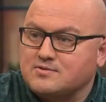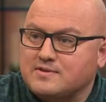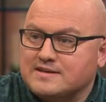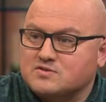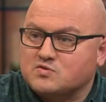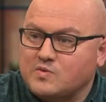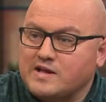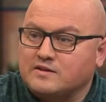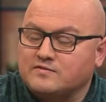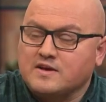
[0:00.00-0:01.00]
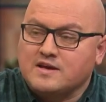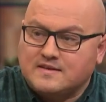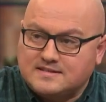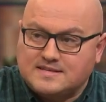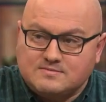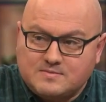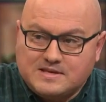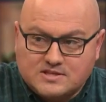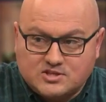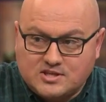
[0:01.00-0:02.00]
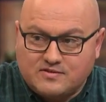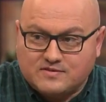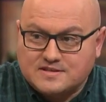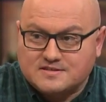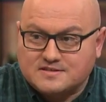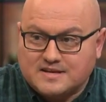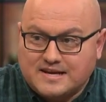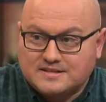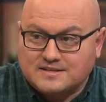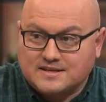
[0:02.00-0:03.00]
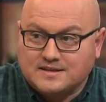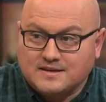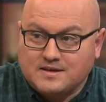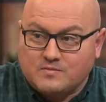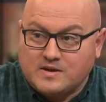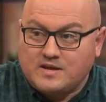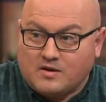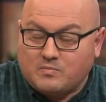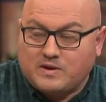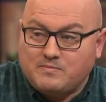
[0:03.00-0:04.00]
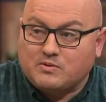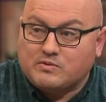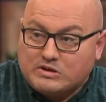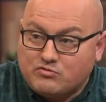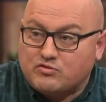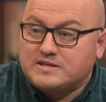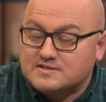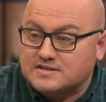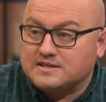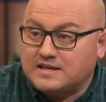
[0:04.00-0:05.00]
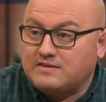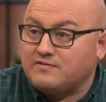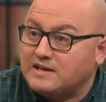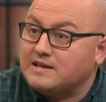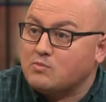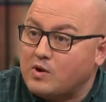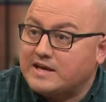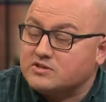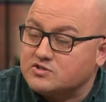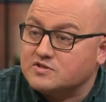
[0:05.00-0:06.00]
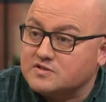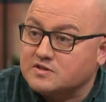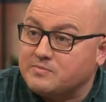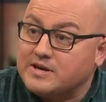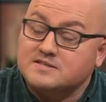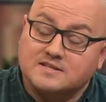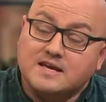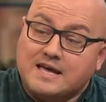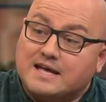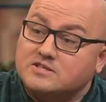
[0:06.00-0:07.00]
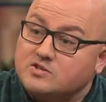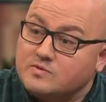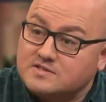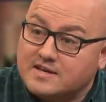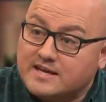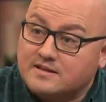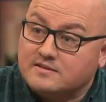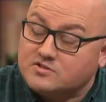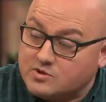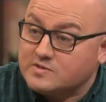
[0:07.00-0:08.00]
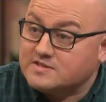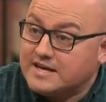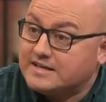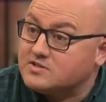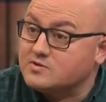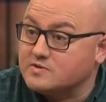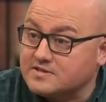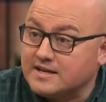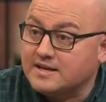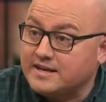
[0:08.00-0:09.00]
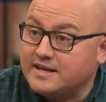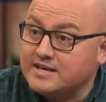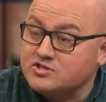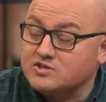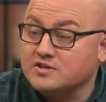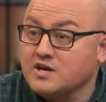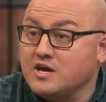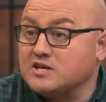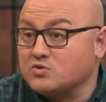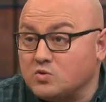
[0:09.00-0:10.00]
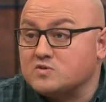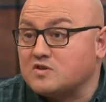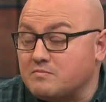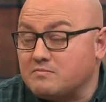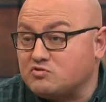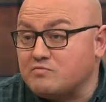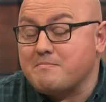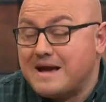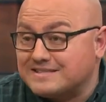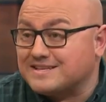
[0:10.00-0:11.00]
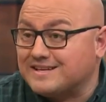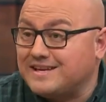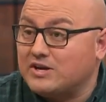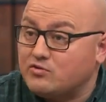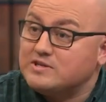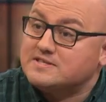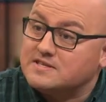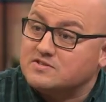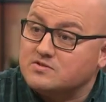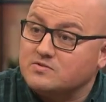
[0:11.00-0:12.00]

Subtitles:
to 2012, there seems to be this shift in society where young people are increasingly feeling more anxious and depressed, and suicide and suicidal ideation has also dramatically increased since